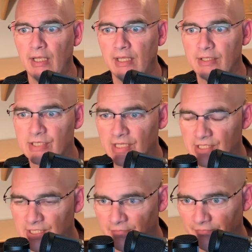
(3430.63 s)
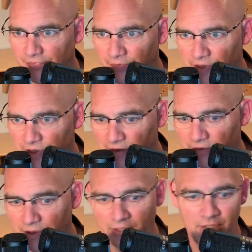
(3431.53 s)
It's
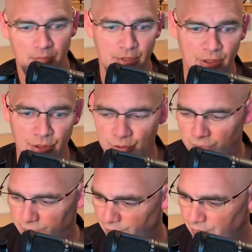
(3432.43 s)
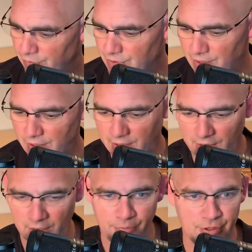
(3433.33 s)
7:57 on a beautiful Thursday night.
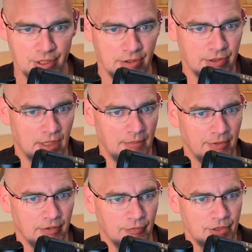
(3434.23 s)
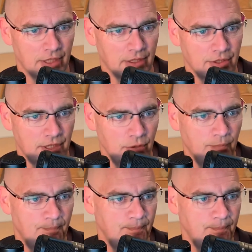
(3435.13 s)
I appreciate your time. Thanks for checking us out.